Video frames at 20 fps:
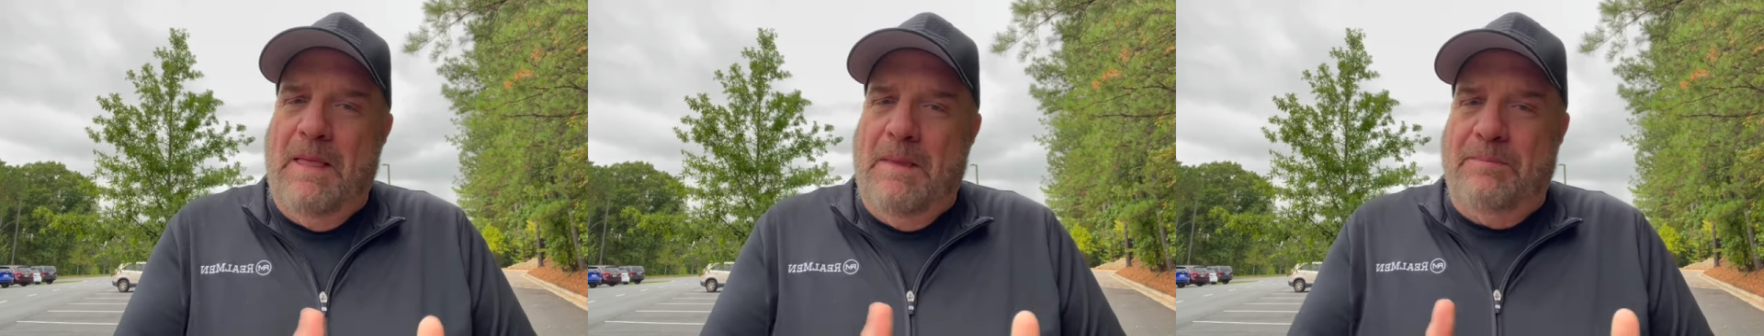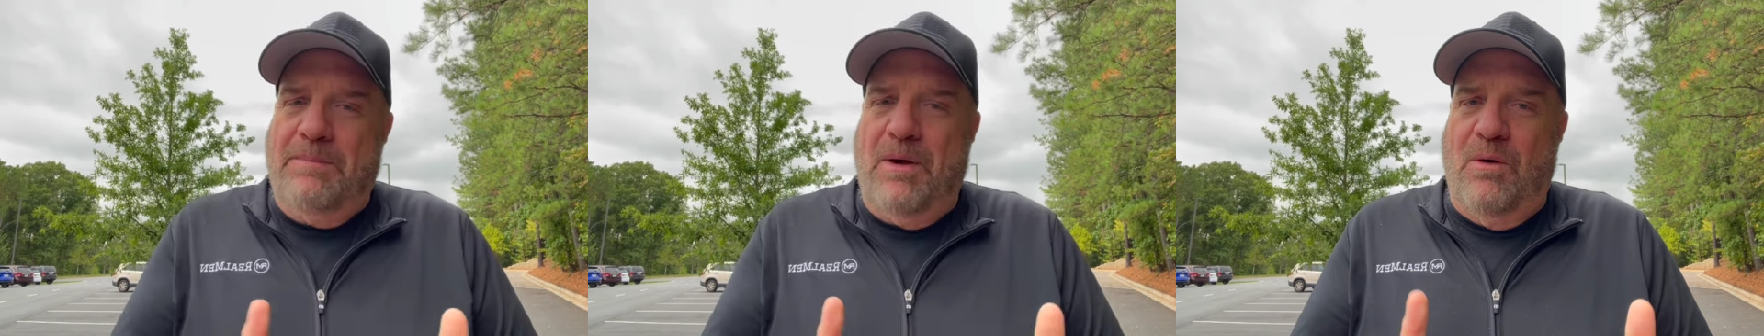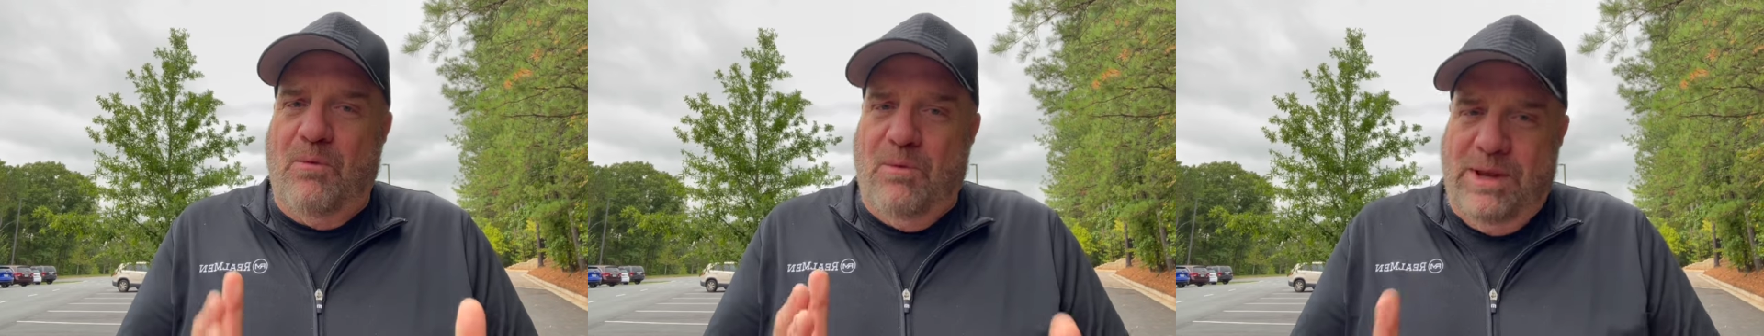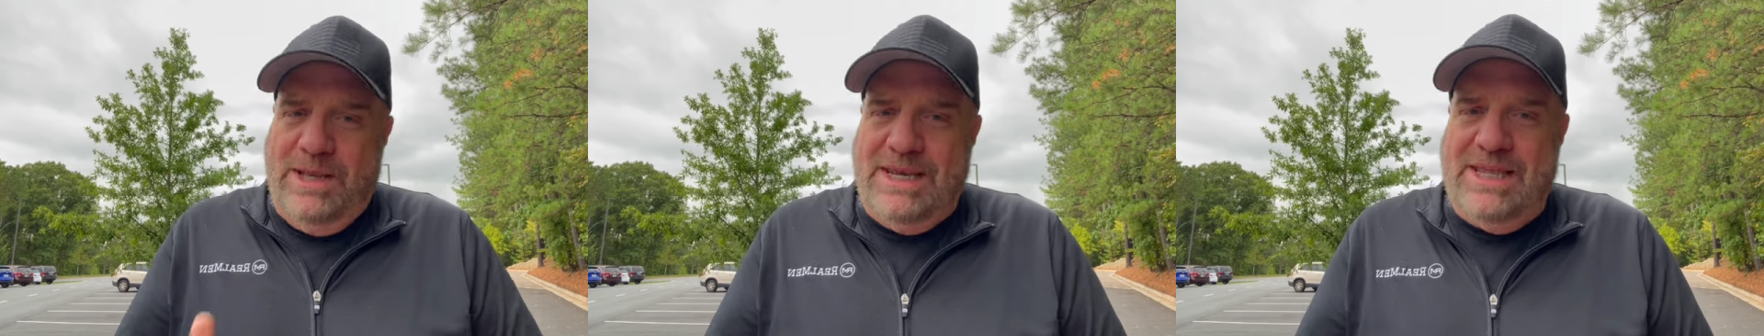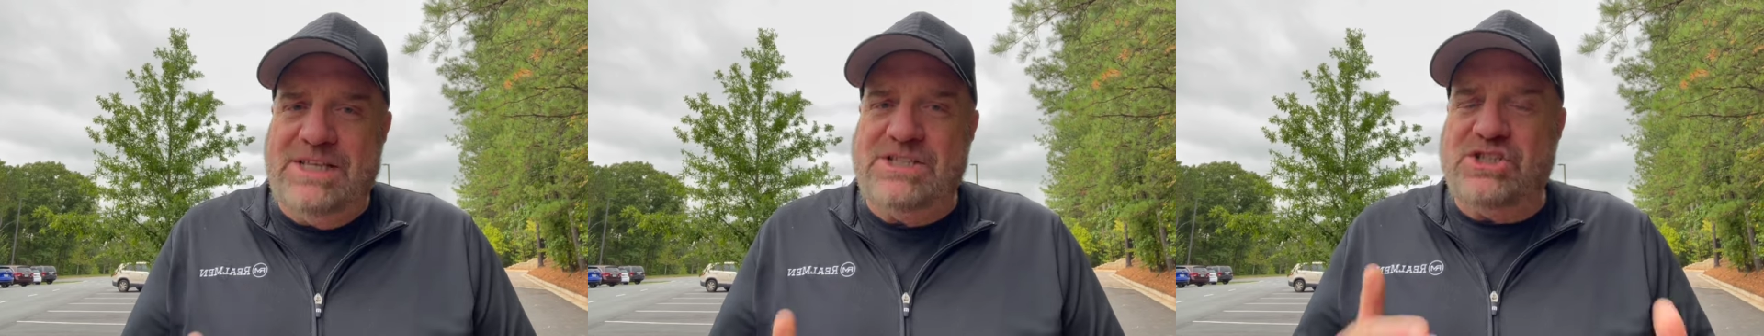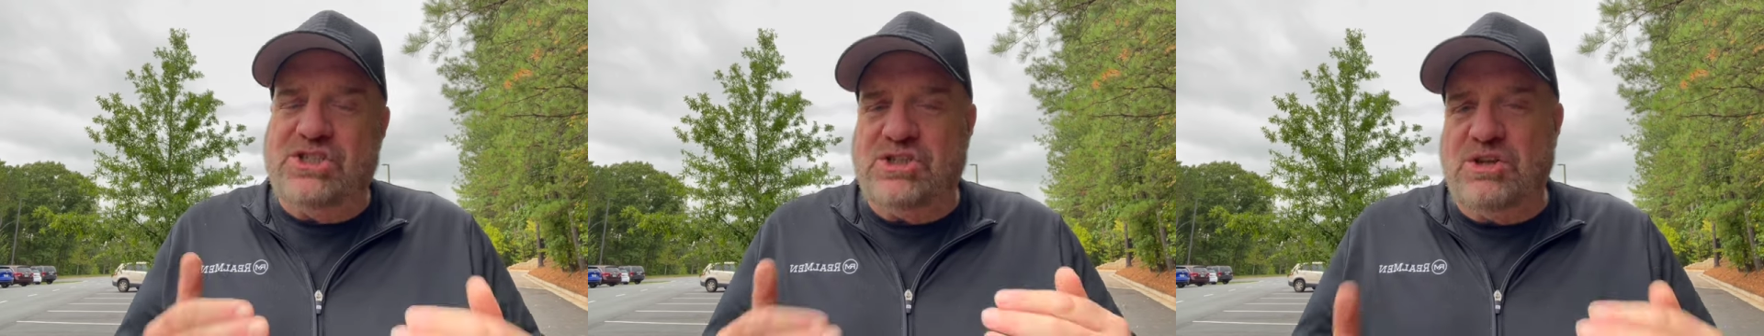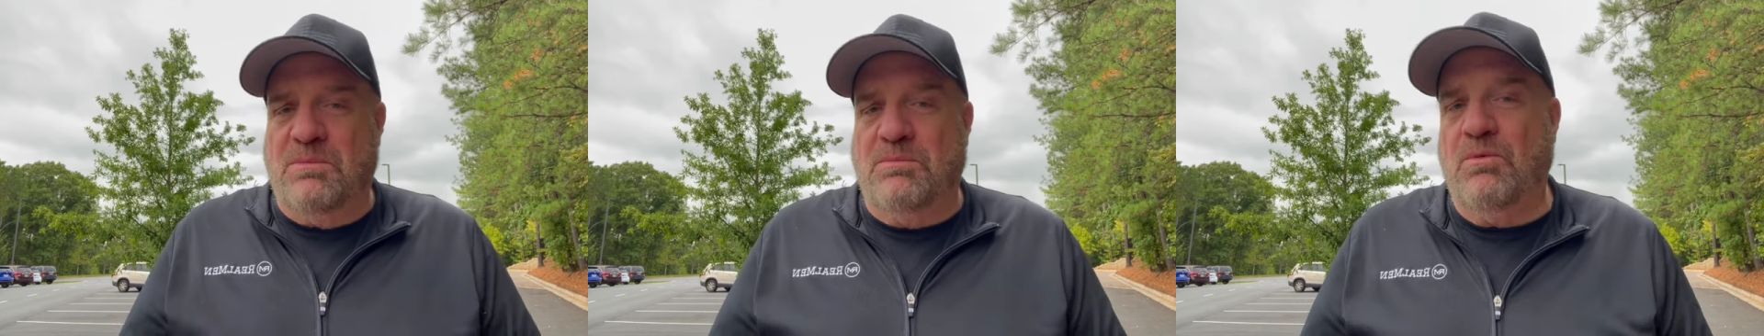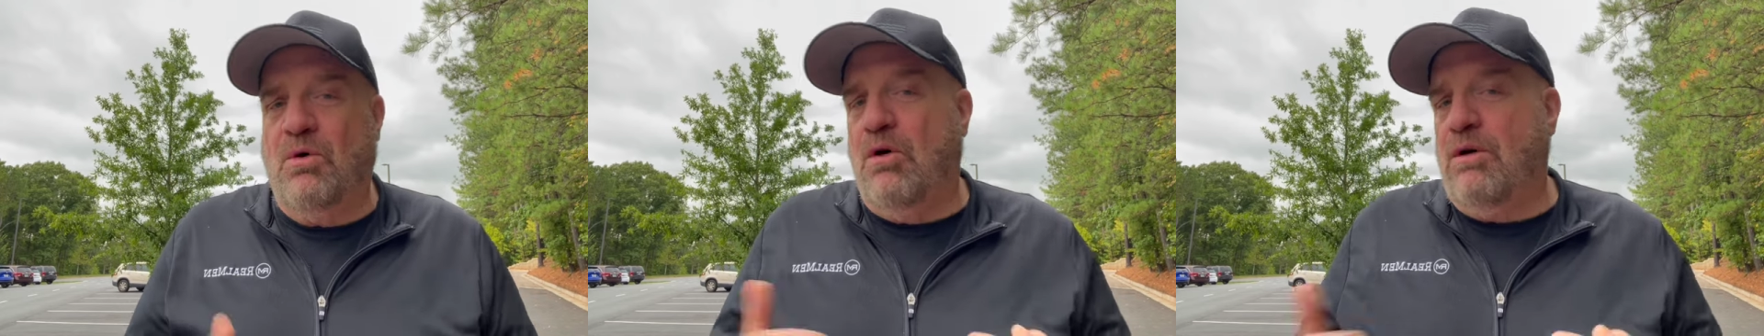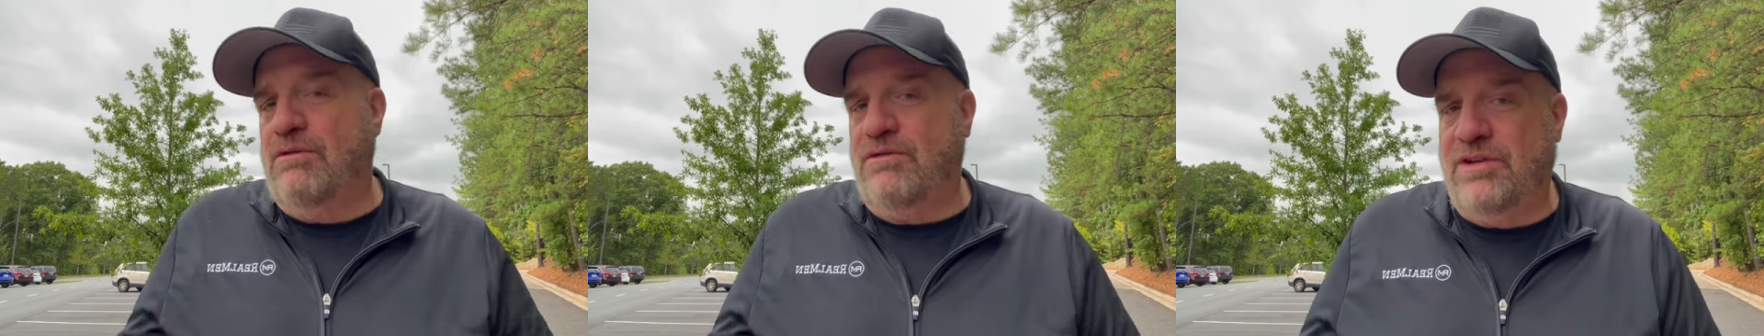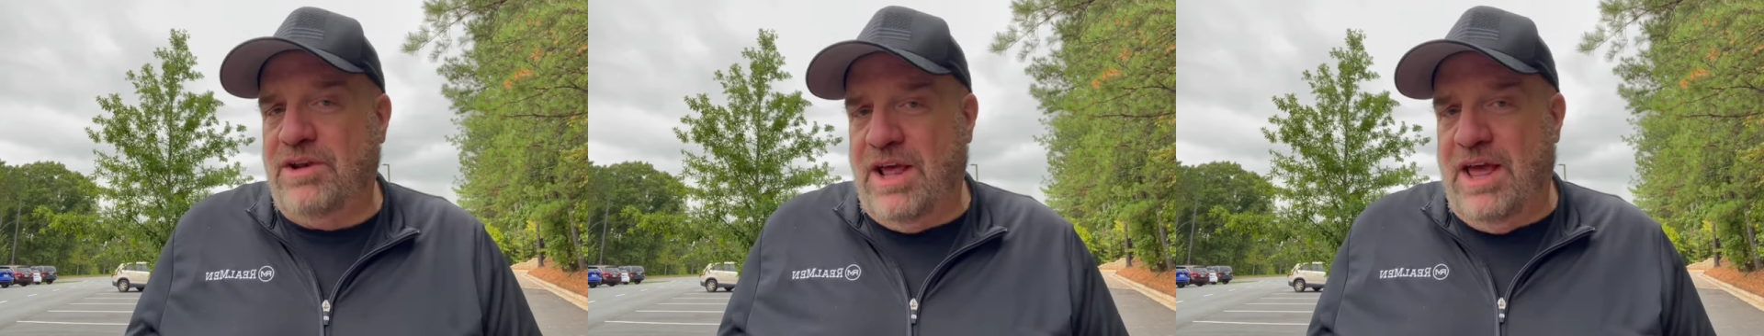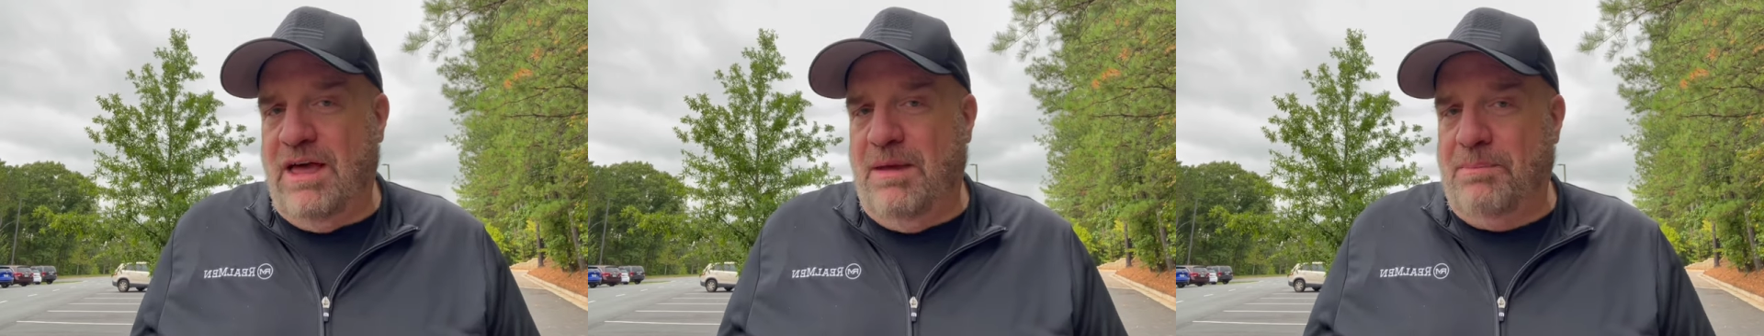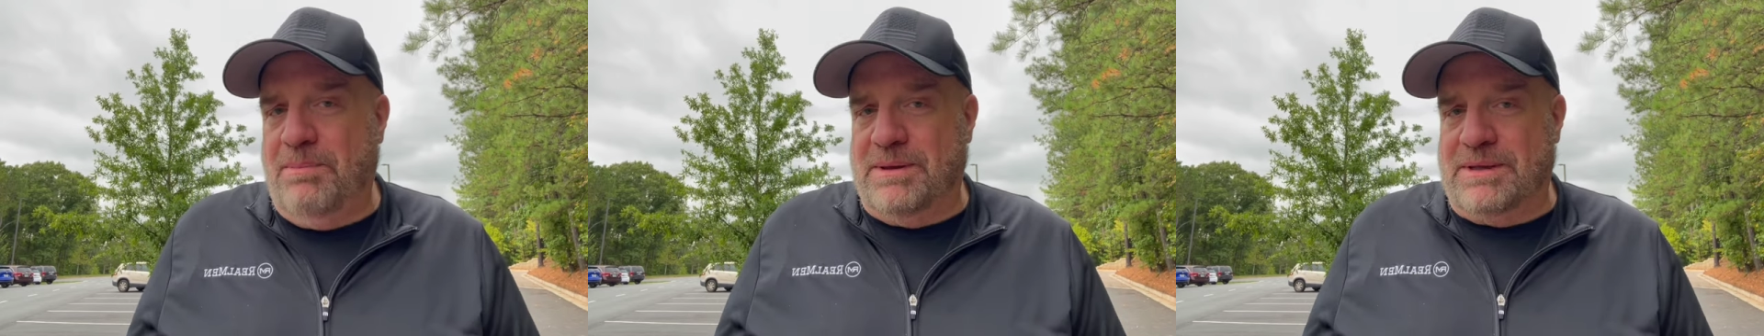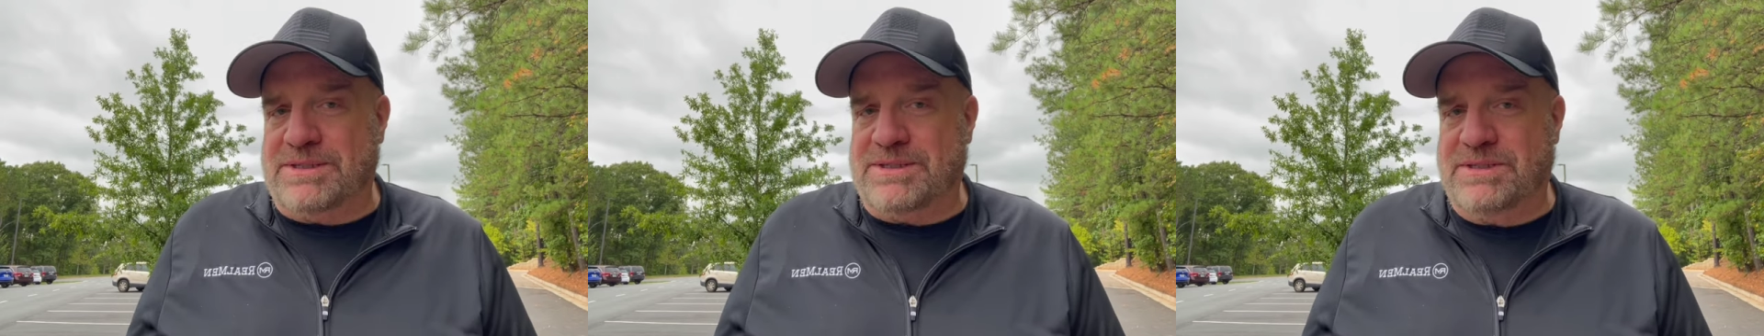but we need some more of you to
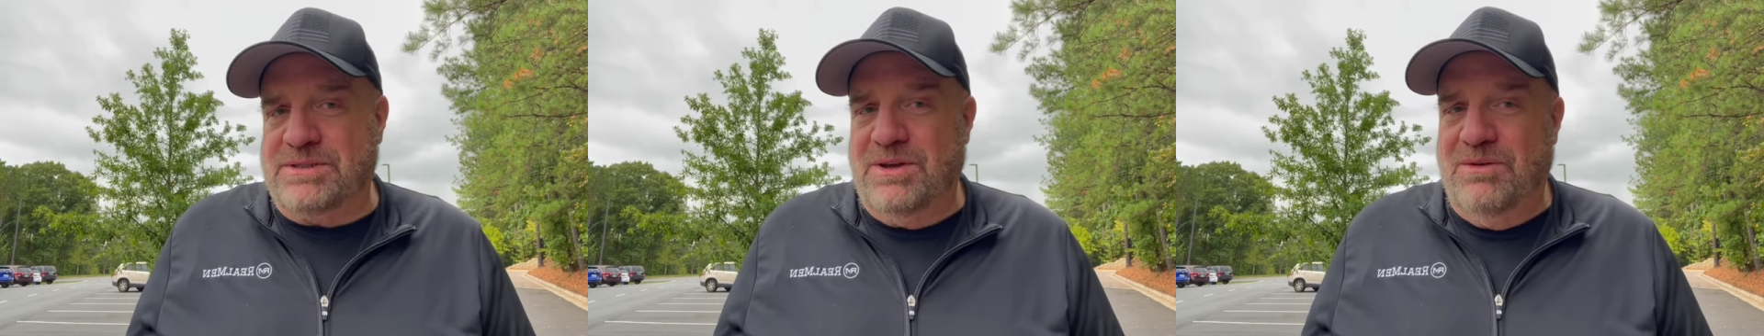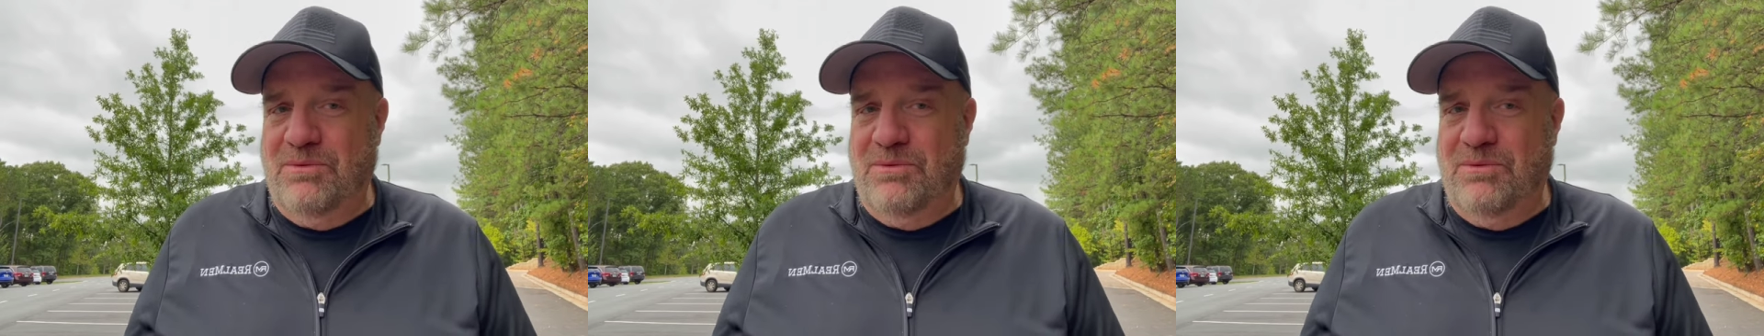help us.